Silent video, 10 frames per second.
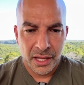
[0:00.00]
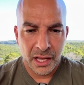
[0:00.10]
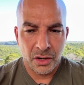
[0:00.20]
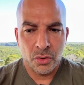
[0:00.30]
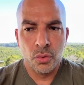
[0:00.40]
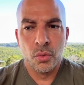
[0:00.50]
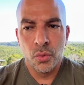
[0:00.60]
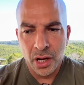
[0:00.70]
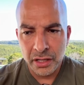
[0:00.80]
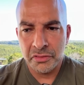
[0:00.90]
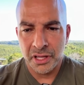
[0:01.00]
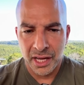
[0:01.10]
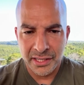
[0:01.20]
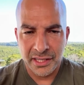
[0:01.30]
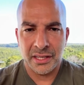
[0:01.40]
And one of the
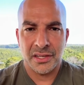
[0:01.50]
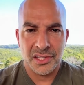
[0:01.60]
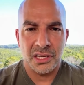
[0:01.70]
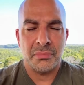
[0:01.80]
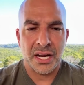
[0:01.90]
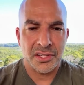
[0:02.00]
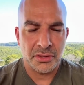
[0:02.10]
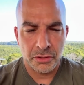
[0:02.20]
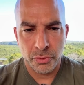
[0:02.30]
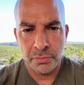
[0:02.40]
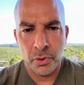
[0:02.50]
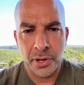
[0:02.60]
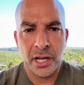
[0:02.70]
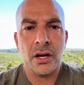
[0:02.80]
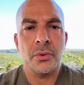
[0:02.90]
ideas in Medicine three
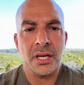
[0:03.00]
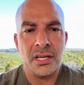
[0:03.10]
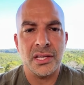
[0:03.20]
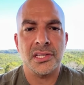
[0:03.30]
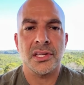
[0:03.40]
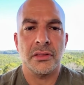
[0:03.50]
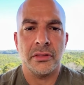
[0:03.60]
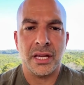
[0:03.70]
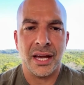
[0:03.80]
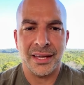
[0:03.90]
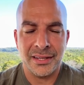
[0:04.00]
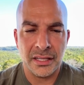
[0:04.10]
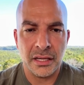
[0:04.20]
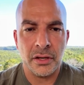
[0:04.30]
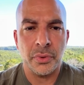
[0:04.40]
point oh is the
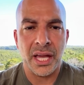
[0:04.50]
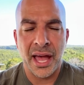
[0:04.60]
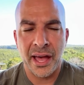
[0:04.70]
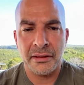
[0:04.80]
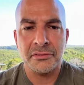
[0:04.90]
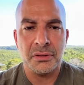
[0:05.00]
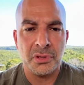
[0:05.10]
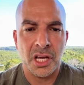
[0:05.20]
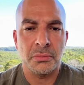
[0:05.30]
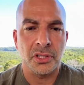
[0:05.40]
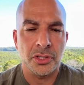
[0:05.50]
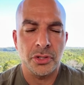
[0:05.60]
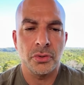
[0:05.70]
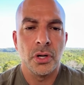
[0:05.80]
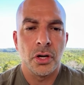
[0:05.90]
idea that we have to be able
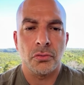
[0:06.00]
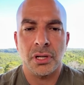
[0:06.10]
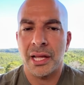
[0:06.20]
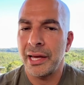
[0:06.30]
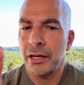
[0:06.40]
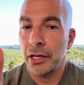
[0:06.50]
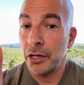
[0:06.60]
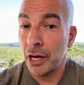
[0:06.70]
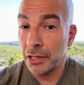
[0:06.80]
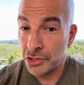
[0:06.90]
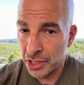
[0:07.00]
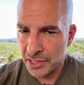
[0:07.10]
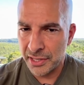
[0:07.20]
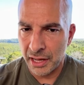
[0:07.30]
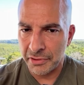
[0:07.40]
to rely on not
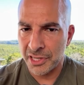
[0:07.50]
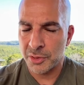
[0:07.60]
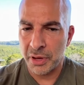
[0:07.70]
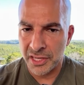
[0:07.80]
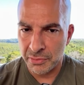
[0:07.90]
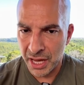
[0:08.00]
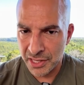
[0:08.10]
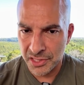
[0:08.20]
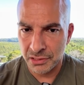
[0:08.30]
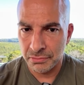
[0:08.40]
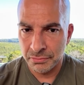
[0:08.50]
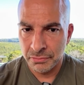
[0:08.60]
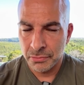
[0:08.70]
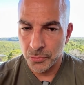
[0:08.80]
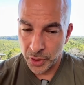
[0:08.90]
just evidence-based medicine,
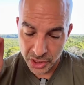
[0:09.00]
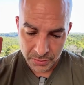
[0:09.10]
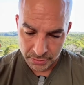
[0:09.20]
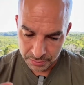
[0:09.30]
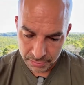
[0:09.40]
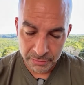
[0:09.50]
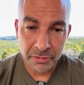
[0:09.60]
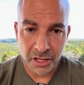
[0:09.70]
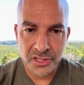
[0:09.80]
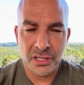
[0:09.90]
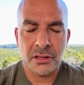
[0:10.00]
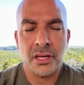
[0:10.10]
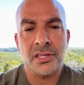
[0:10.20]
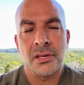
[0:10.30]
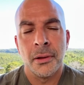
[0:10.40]
which falls into
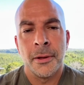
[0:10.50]
this,